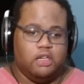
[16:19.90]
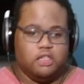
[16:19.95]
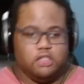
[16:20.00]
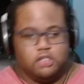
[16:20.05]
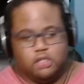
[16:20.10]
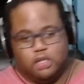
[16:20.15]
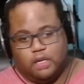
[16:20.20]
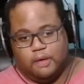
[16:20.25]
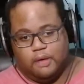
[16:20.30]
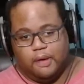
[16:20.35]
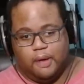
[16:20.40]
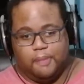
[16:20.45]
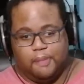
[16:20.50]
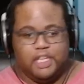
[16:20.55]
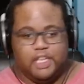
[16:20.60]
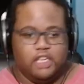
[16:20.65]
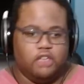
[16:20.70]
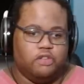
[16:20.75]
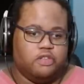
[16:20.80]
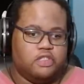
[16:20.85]

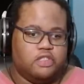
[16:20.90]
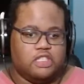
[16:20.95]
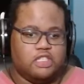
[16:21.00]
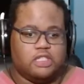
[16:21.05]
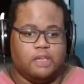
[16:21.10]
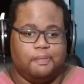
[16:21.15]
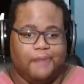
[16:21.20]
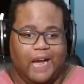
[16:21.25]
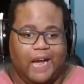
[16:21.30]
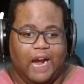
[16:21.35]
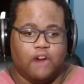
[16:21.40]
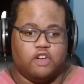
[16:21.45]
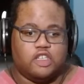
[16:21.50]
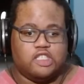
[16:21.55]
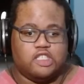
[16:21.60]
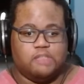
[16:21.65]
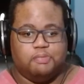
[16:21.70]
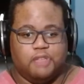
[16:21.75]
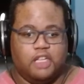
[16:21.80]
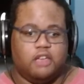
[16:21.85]
PDU is just a power
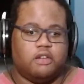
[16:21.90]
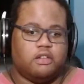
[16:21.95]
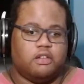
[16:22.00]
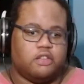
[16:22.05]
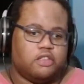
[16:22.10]
splitter.